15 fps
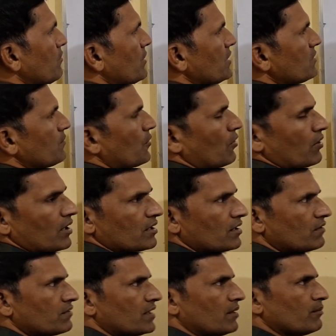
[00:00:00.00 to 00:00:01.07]
means
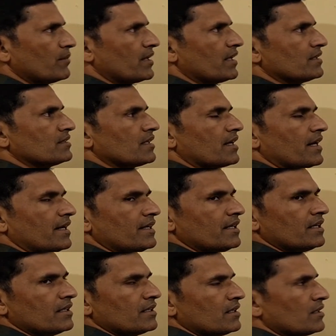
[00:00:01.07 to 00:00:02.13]
product of temperature
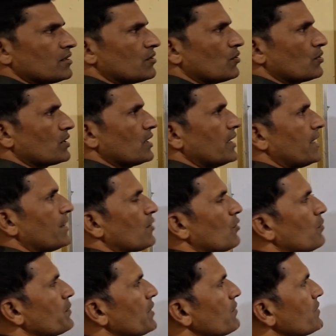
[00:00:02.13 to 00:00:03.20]
and total
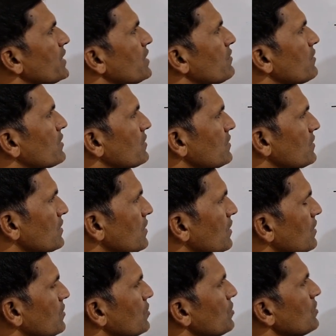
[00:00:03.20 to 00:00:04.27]
entropy of the universe is
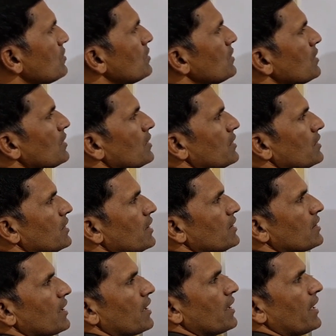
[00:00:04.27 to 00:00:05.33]
equal to
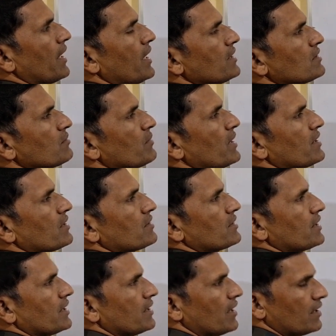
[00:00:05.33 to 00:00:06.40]
delta H minus
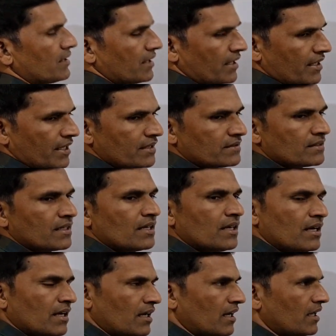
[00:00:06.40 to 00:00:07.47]
T delta S.
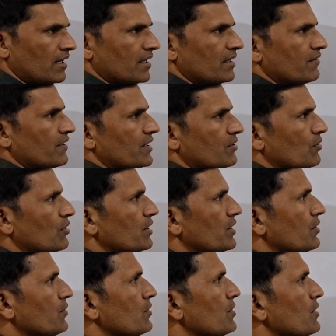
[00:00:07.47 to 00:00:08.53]
Already we
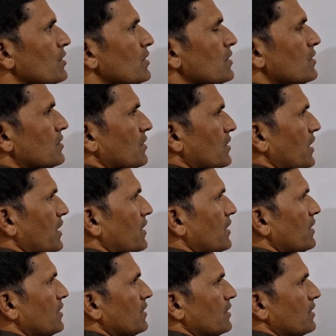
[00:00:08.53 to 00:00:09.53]
told you, so that